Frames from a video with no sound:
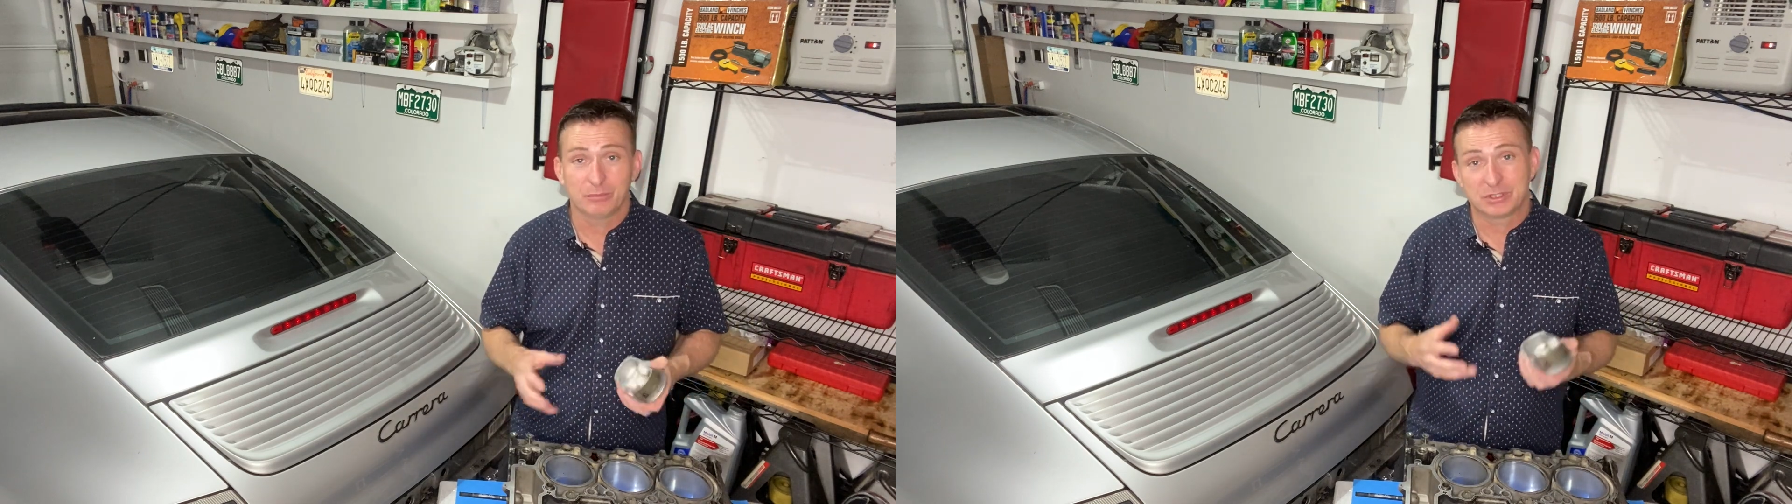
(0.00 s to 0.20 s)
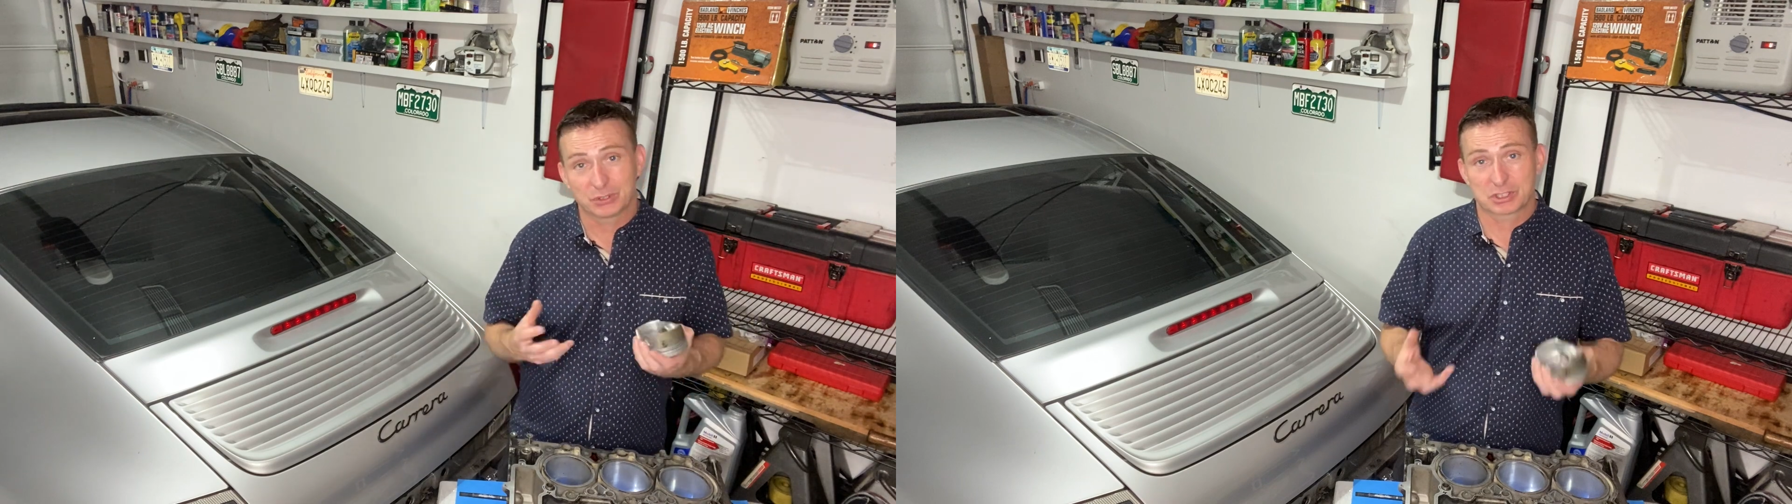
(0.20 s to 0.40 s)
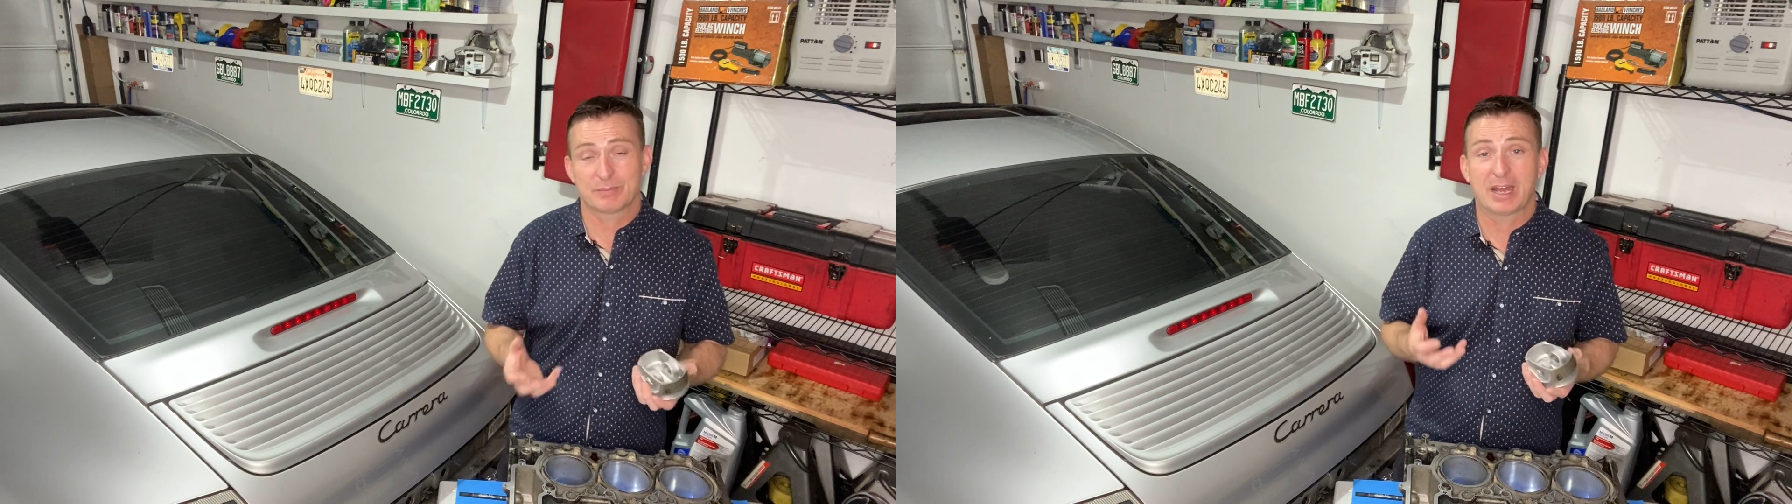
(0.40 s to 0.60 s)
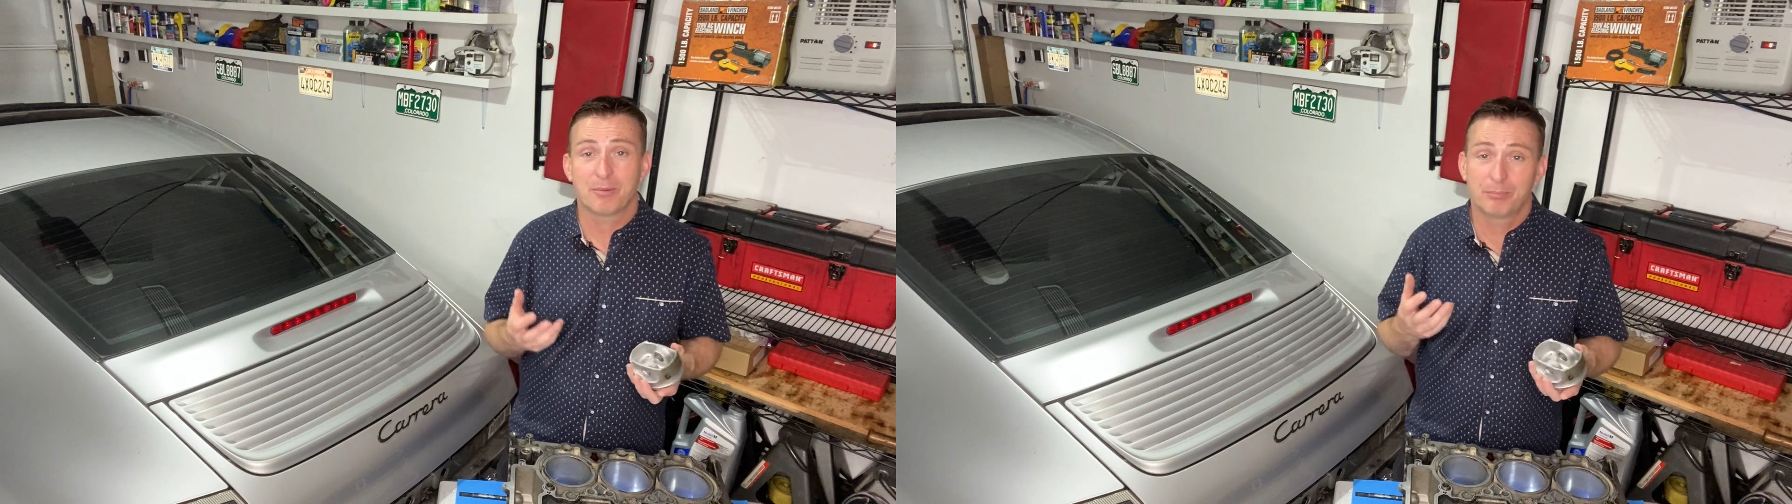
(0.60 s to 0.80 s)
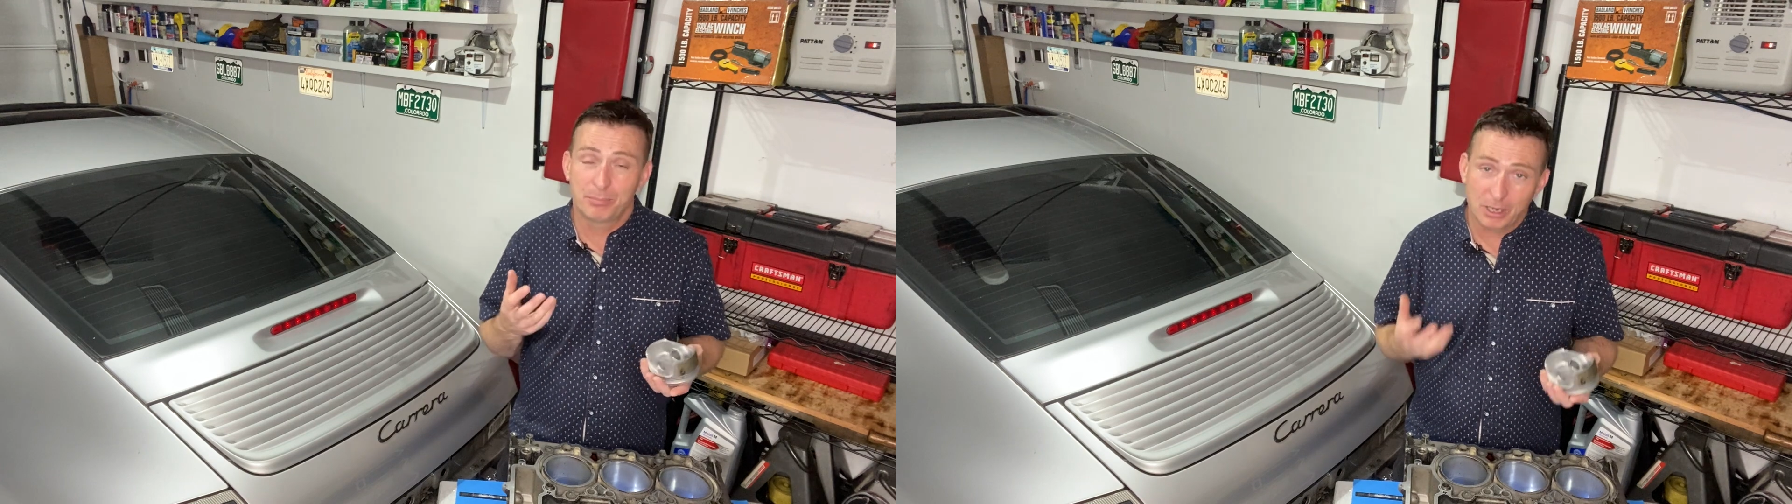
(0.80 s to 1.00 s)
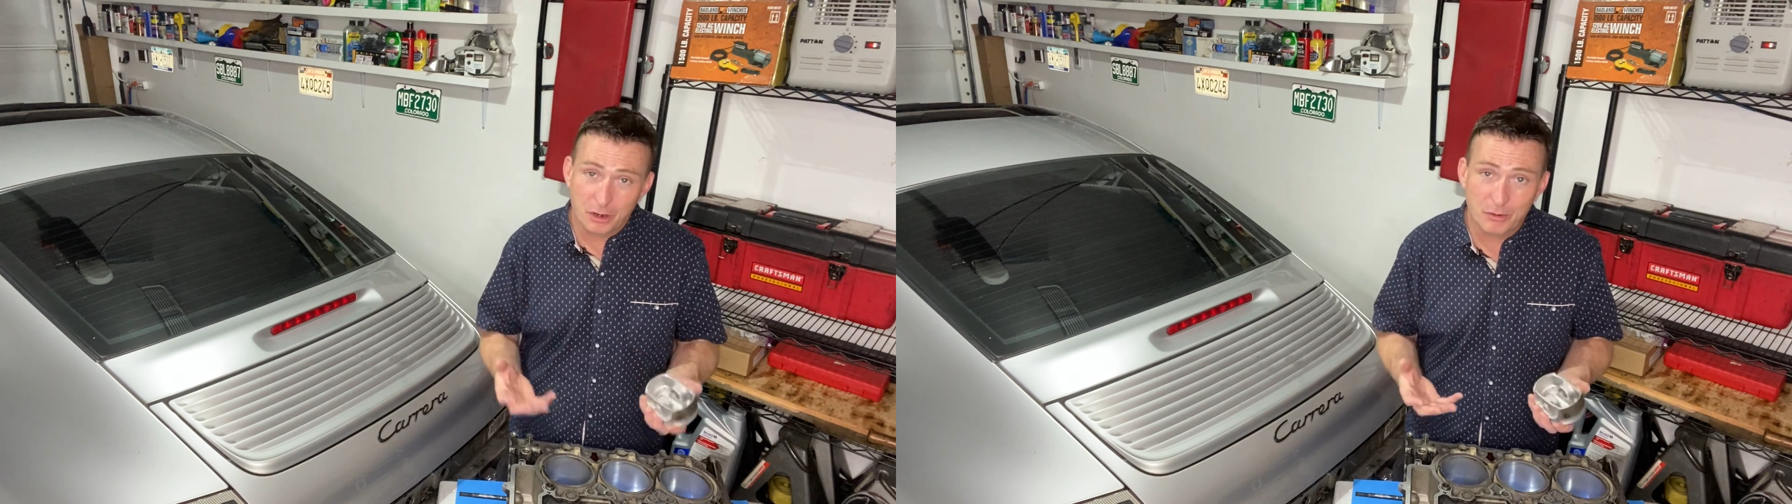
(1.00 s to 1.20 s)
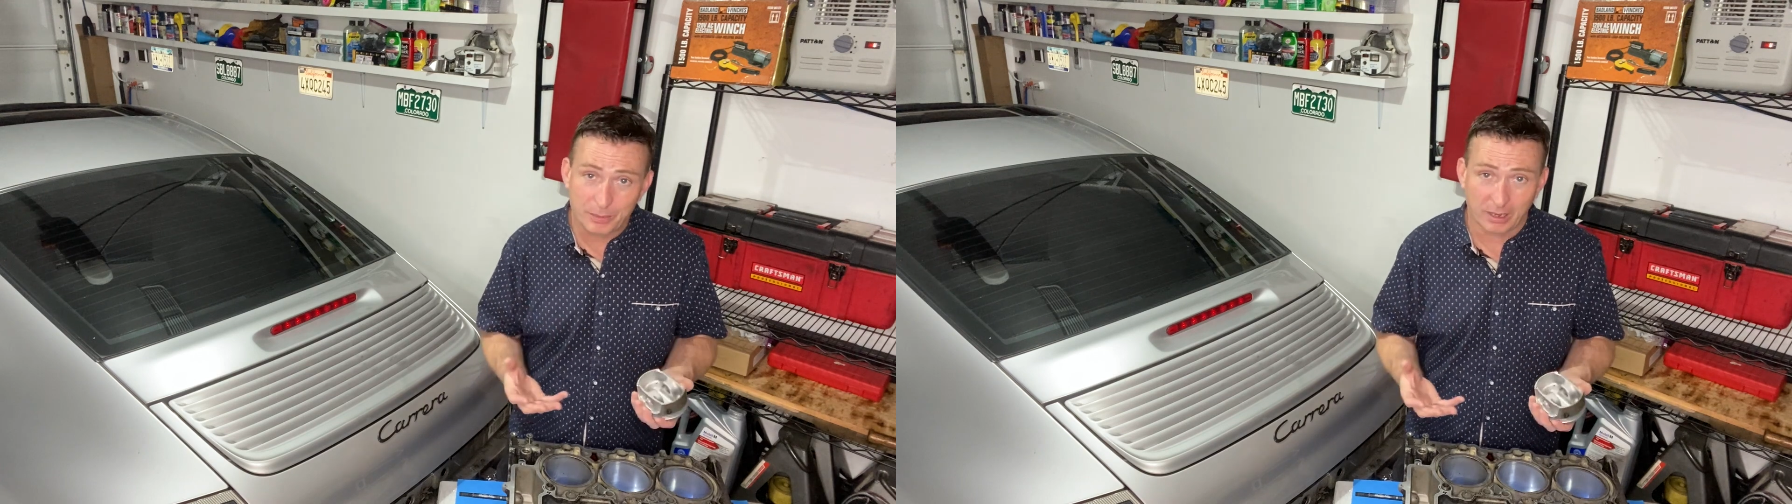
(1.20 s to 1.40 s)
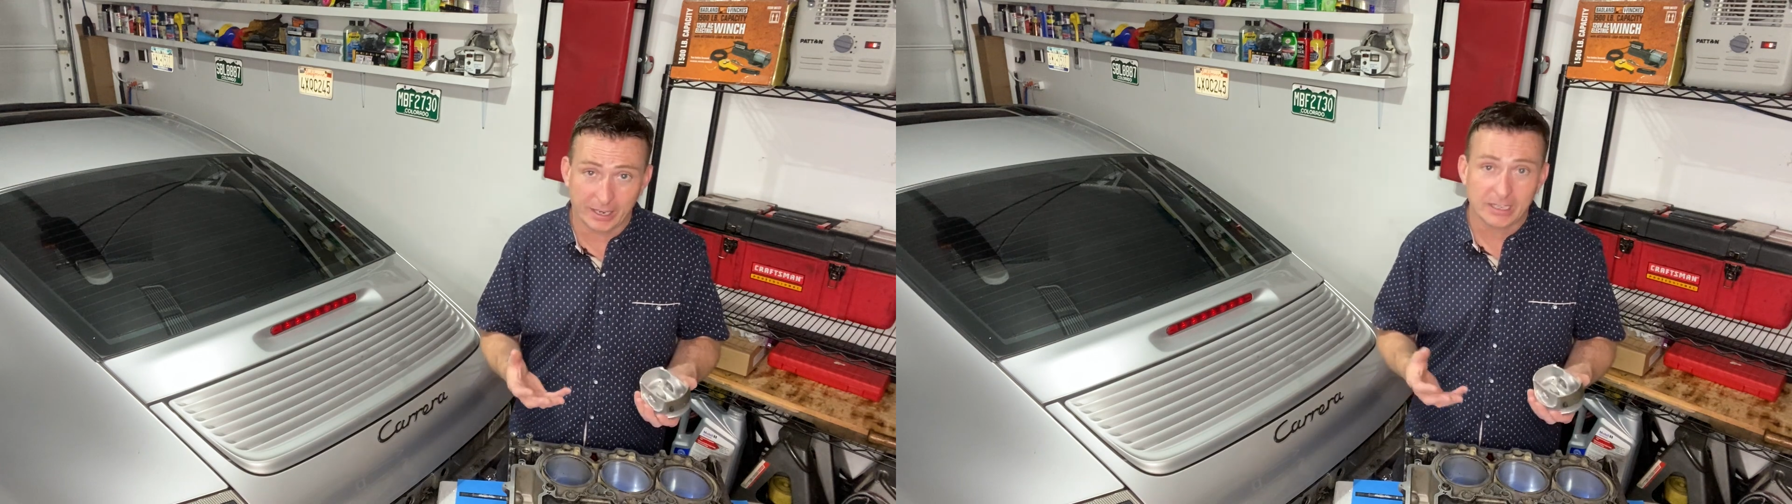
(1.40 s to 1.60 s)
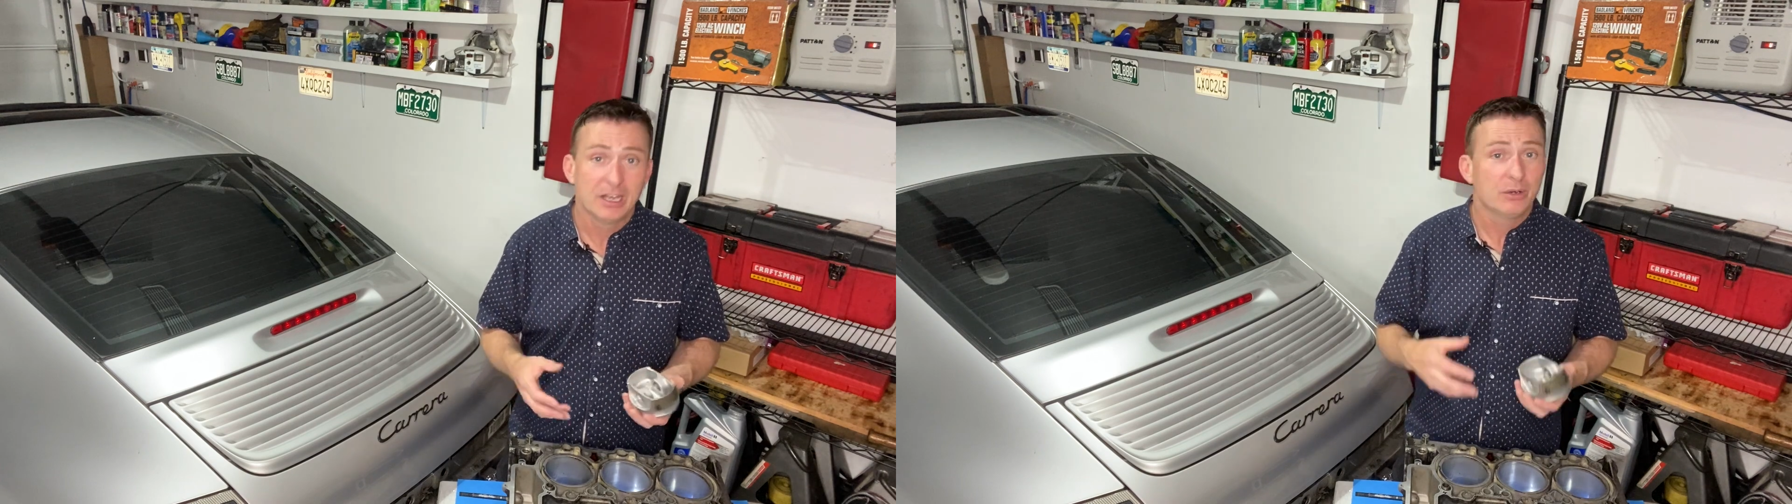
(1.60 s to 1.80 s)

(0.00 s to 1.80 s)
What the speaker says: we talked about blow-by,